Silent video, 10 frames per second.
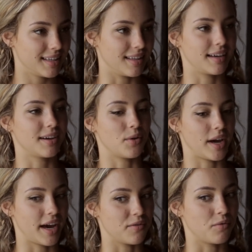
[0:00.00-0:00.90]
like,
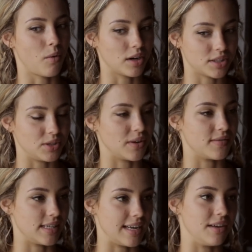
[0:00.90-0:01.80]
okay, I've watched you,
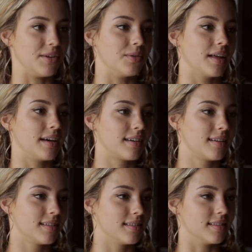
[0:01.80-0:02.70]
I've seen you, like,
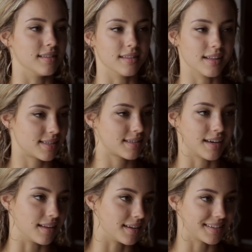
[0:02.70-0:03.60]
let's
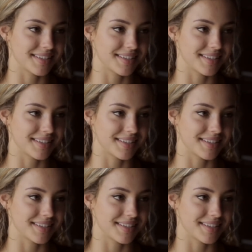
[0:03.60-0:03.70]
kill it.